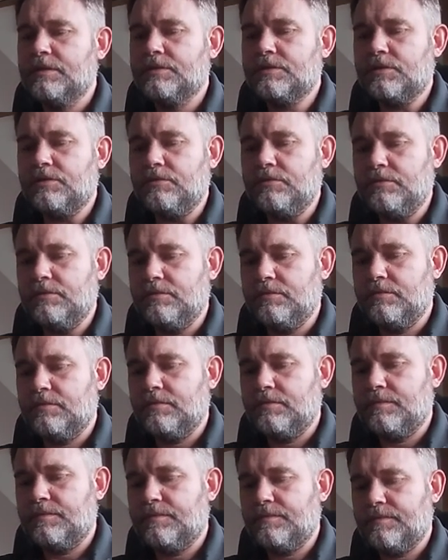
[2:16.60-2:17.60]
So
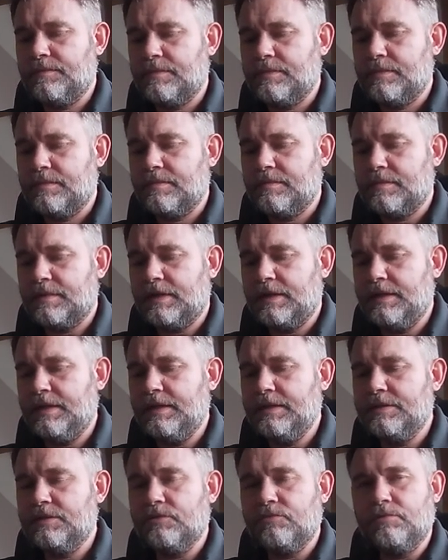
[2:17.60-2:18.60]
I
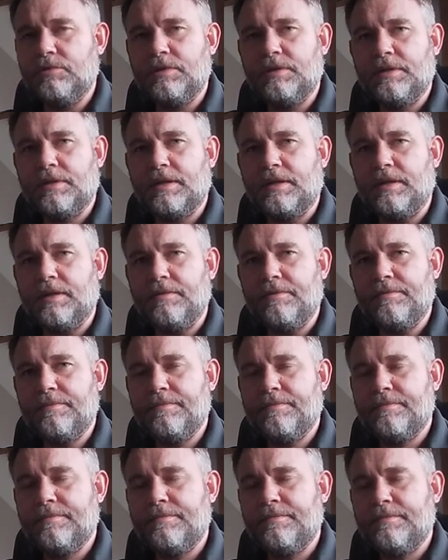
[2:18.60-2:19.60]
need to work
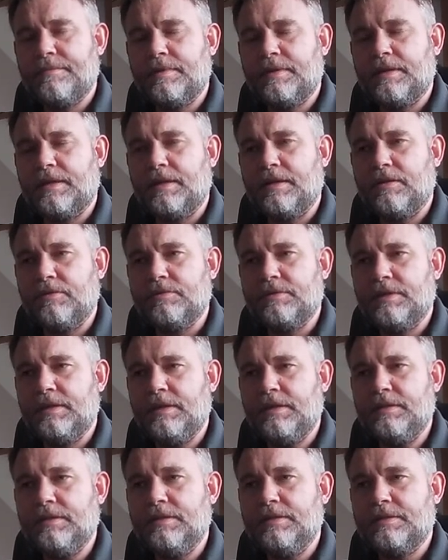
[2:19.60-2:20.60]
out how to
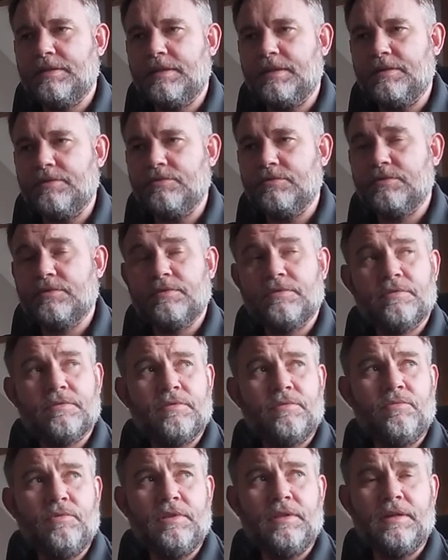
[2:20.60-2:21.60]
heat this
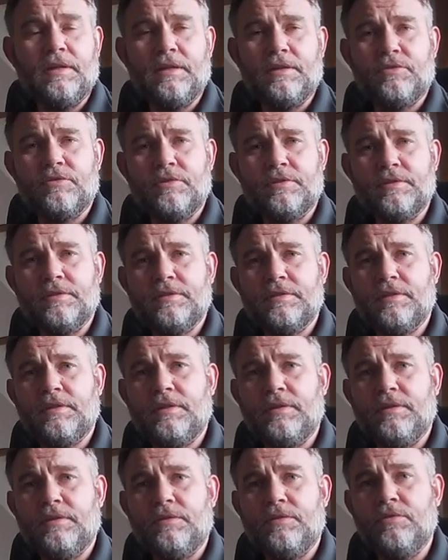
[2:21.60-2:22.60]
house with
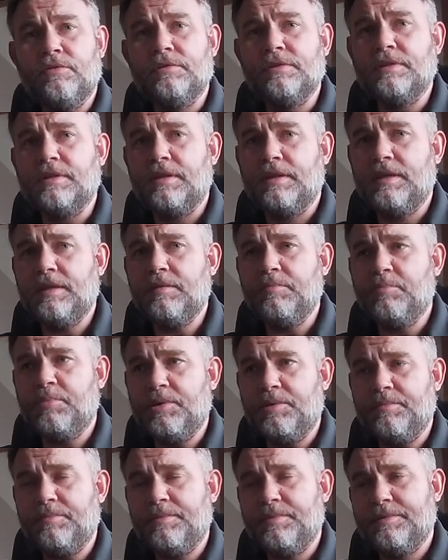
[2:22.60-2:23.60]
electricity using a heat
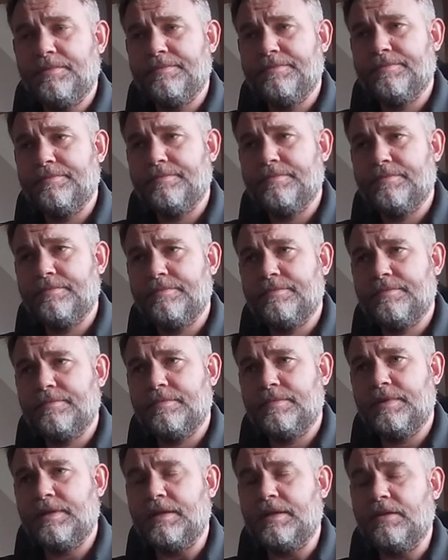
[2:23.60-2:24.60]
pump.
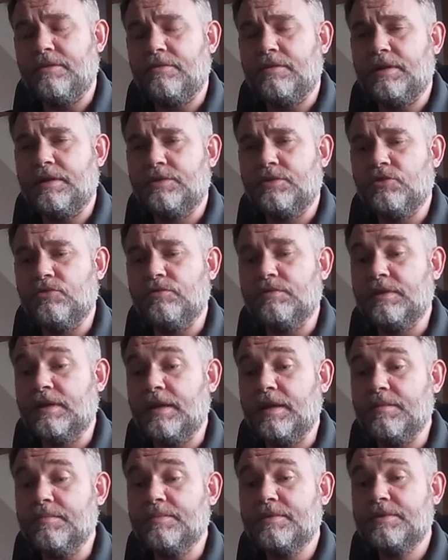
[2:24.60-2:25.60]
Now there are two
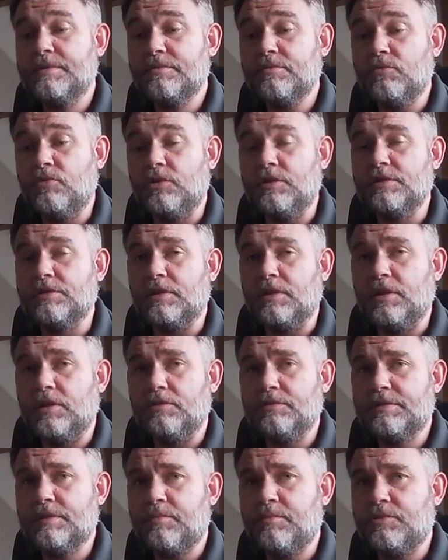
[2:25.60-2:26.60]
types. One is a
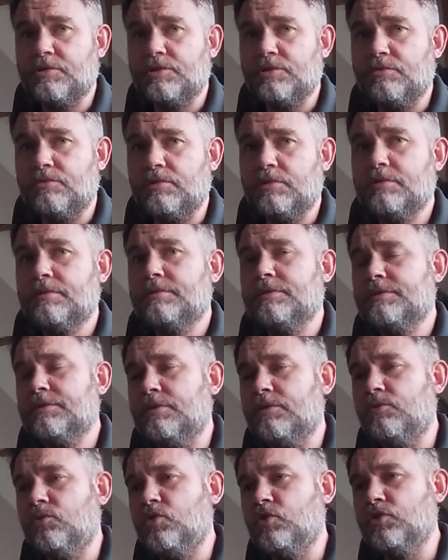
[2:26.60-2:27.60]
low temperature one,
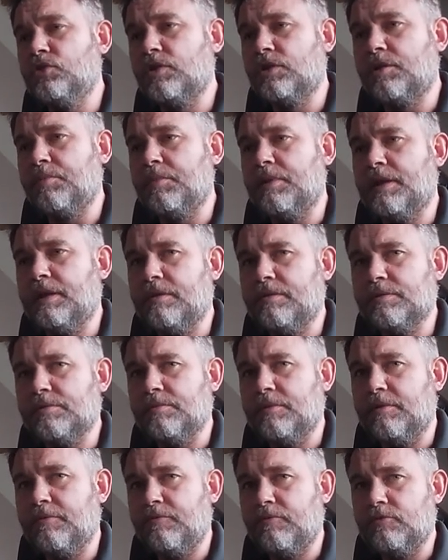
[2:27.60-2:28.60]
so the water coming out is
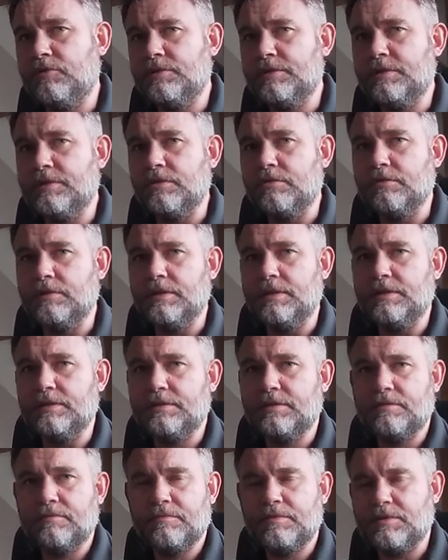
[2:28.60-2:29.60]
about 40
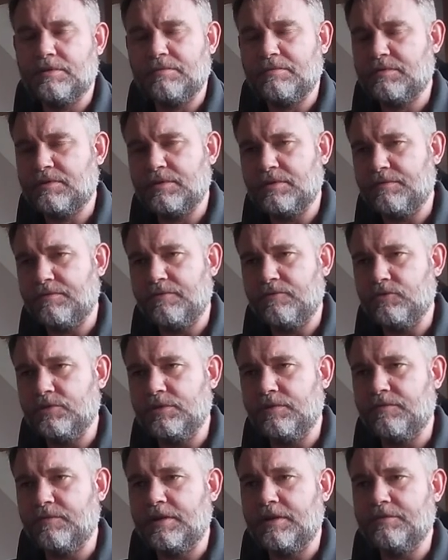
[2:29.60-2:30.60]
degrees to
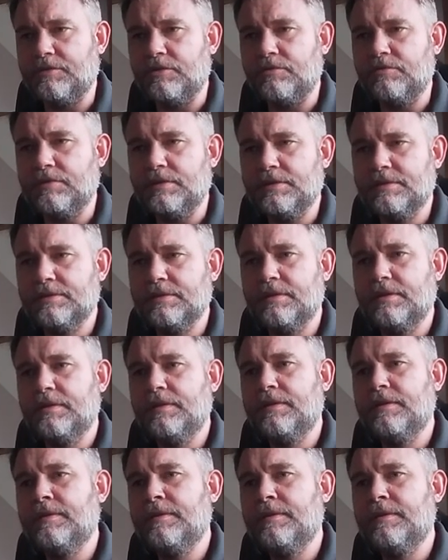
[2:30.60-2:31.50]
45 degrees.